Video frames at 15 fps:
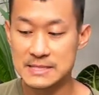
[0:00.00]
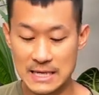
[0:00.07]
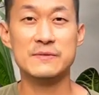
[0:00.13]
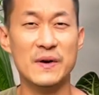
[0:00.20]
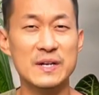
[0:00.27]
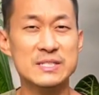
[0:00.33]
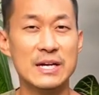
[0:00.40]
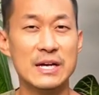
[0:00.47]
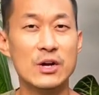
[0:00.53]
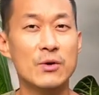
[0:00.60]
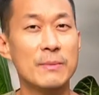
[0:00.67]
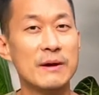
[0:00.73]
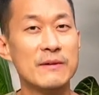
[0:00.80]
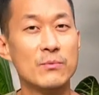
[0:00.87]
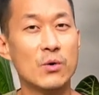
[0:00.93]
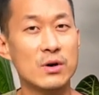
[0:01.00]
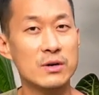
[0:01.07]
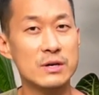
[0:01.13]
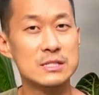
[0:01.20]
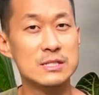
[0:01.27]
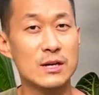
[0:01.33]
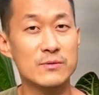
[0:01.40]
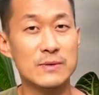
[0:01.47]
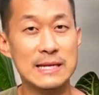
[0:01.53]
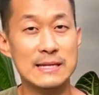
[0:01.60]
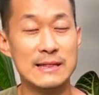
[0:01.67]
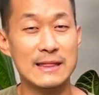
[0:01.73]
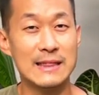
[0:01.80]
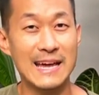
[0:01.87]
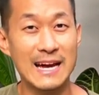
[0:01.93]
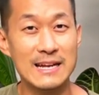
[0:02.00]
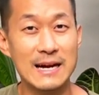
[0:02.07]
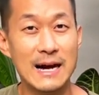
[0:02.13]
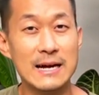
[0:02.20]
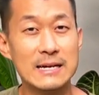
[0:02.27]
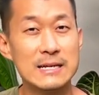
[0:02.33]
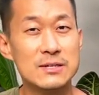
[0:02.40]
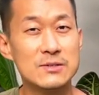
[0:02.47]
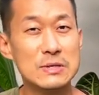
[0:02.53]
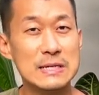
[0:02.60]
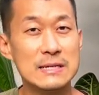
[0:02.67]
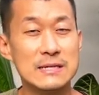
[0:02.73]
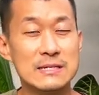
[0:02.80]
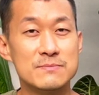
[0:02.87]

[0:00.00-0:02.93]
As far as I know, my water is not really that highly treated.